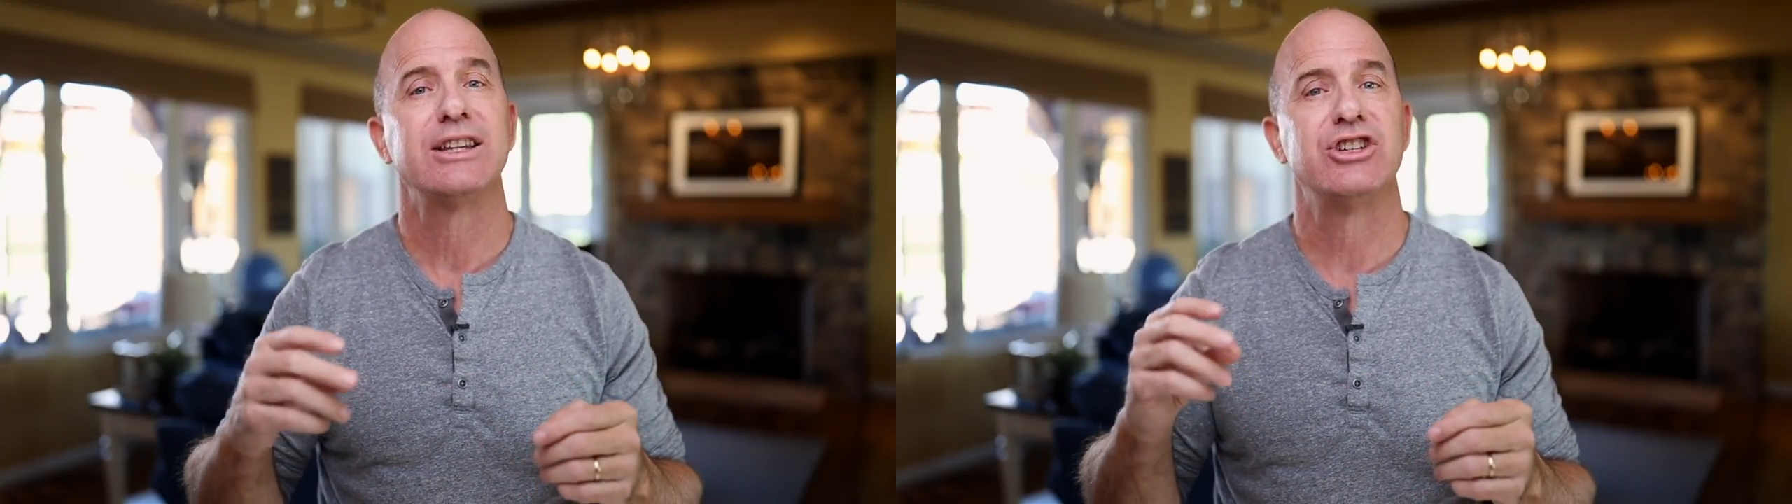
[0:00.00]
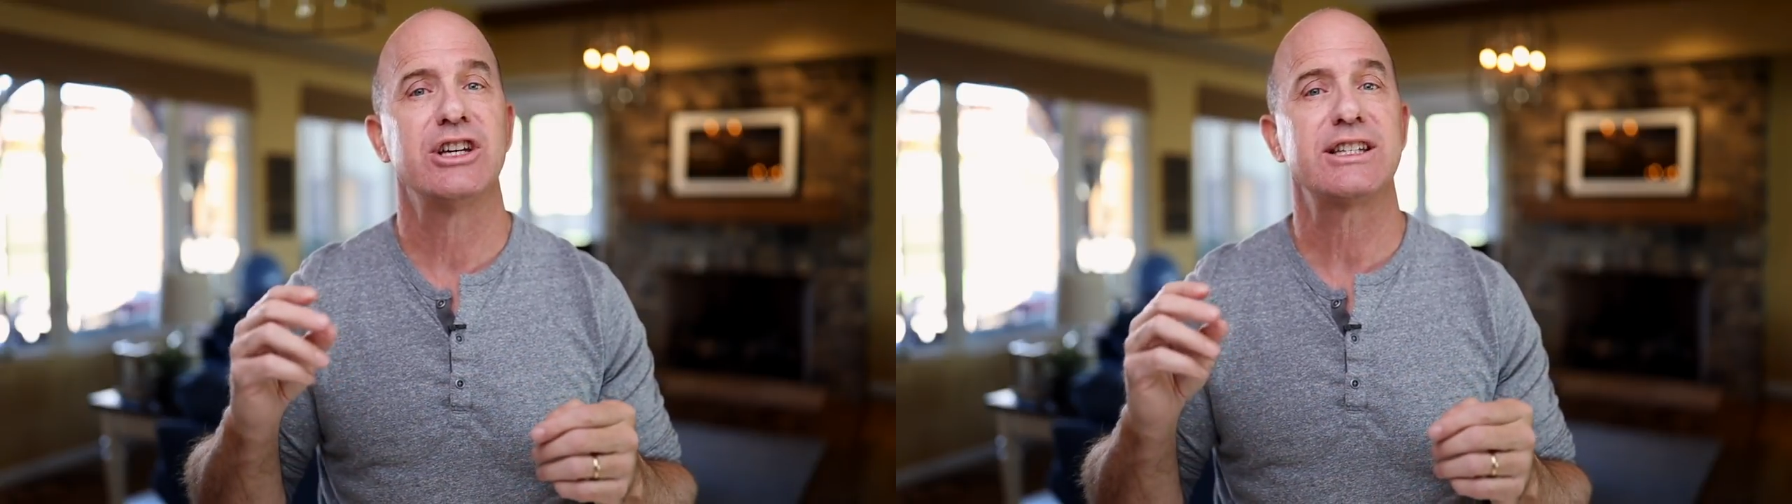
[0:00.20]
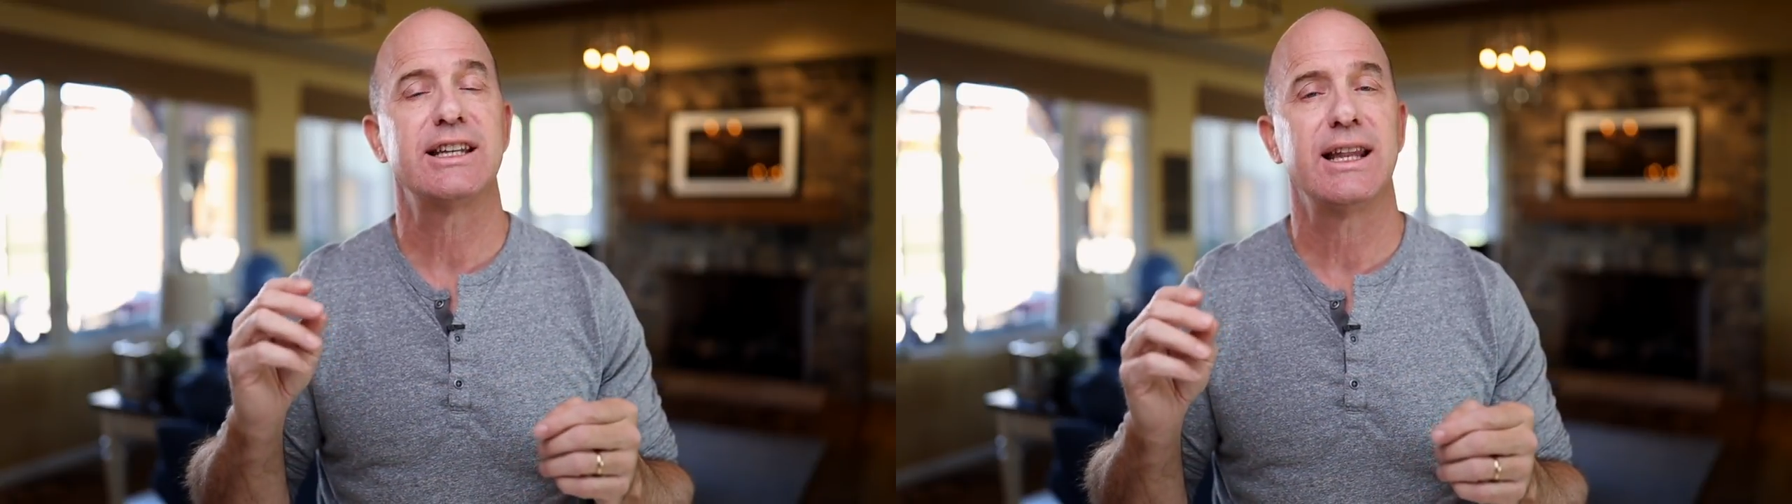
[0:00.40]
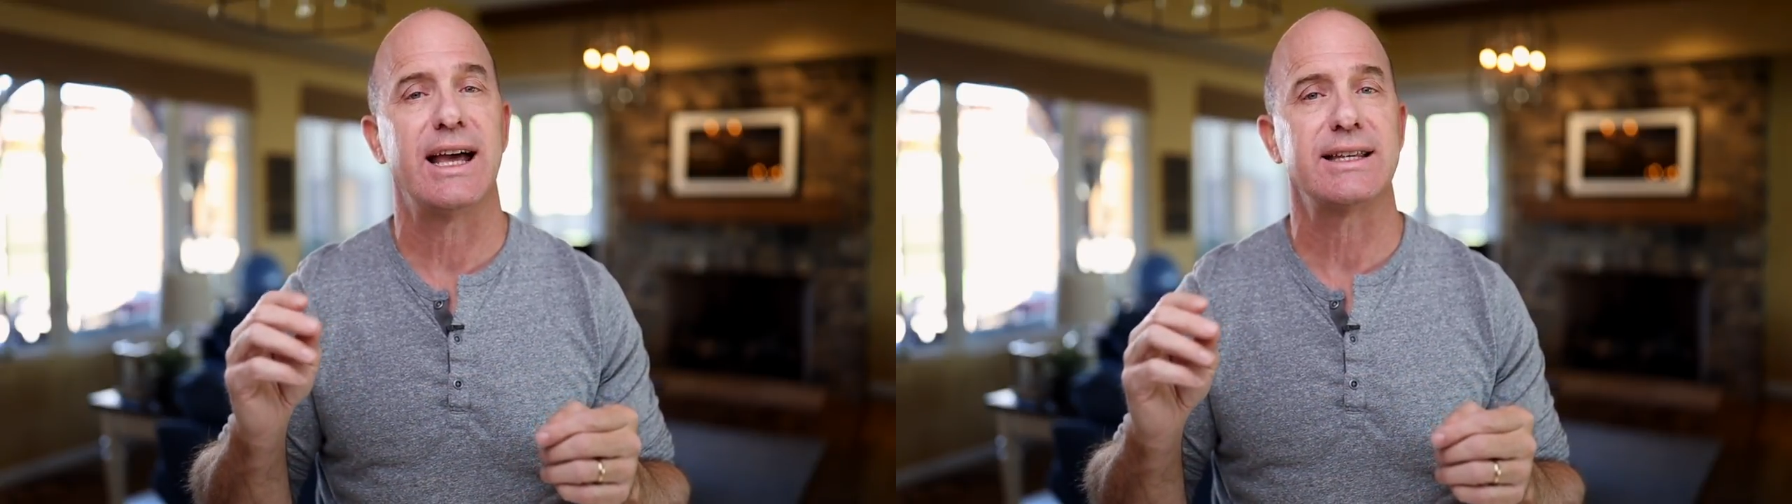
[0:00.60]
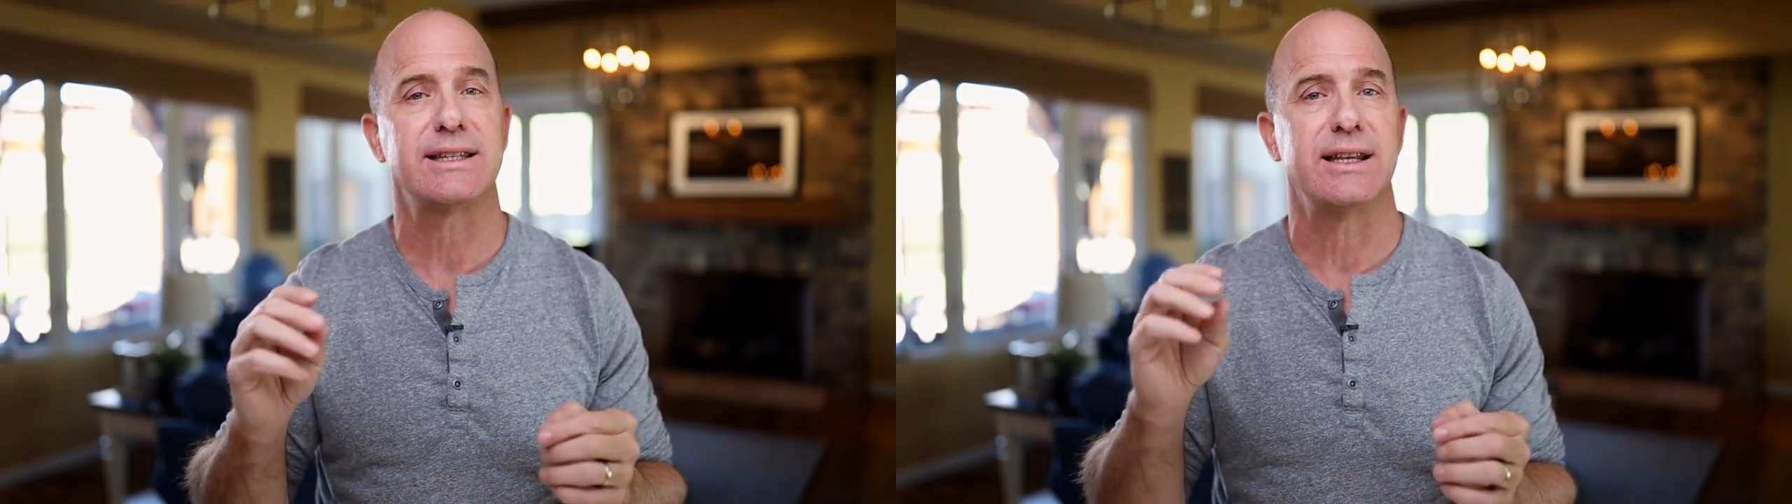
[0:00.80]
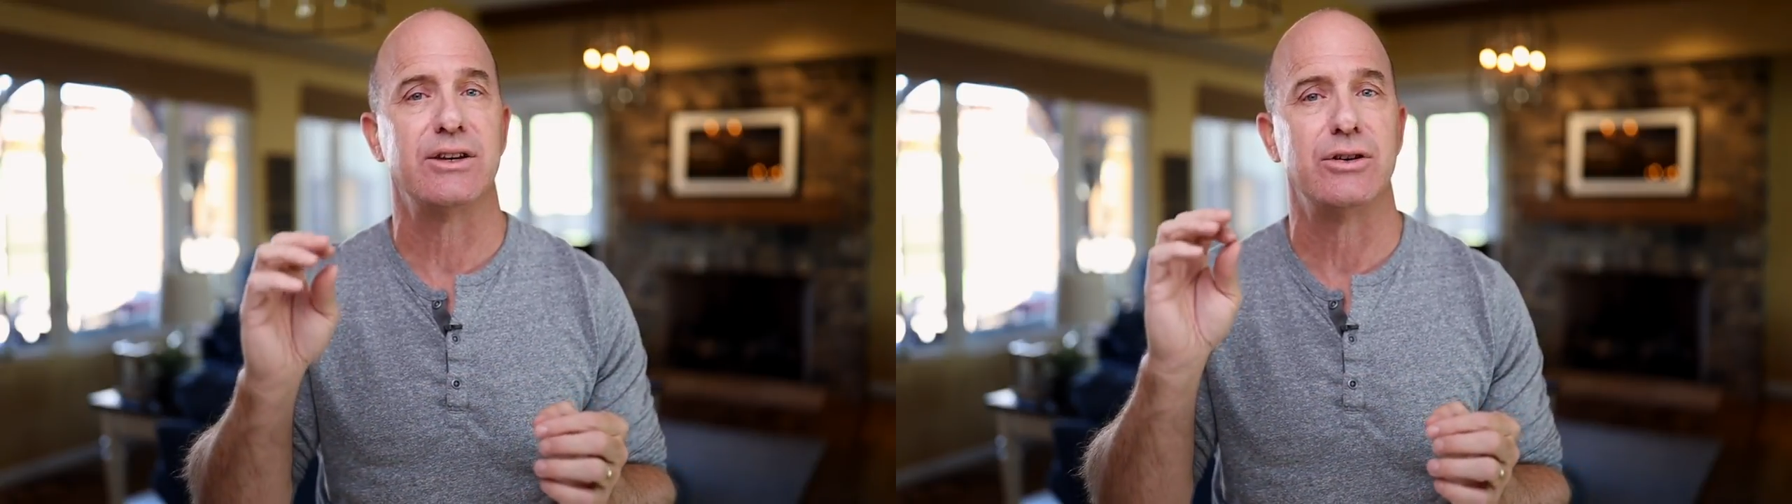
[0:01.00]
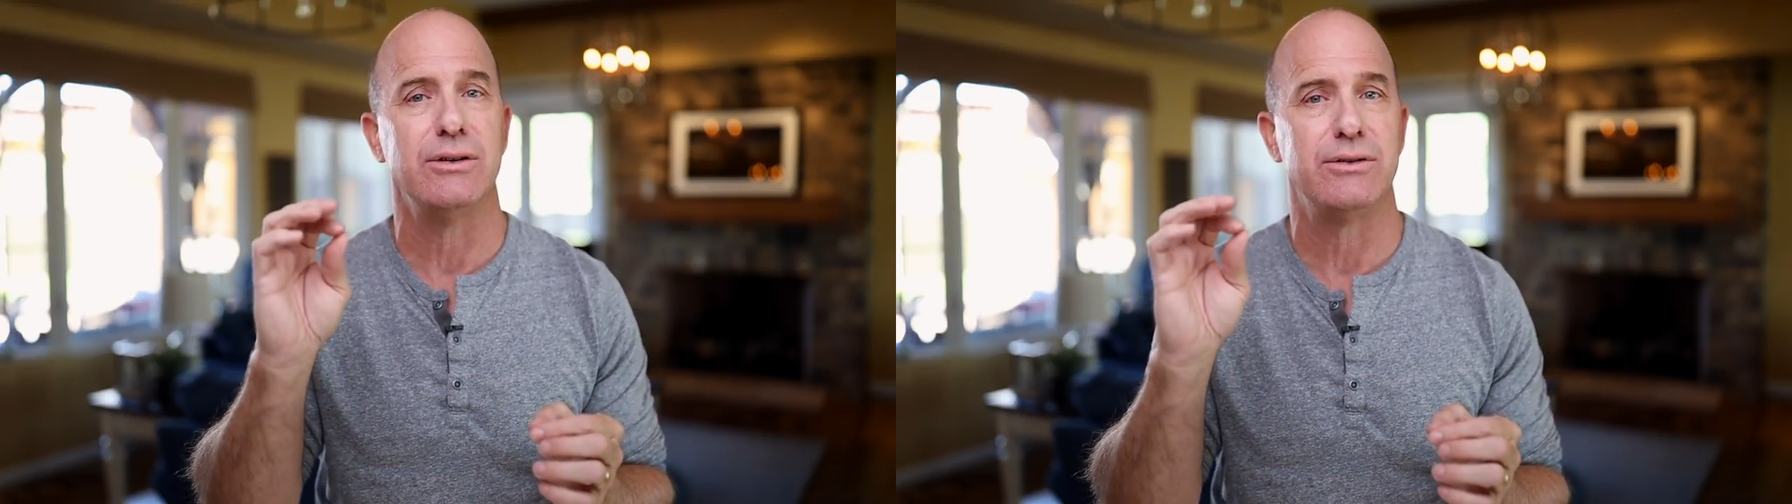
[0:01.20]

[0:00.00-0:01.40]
just less than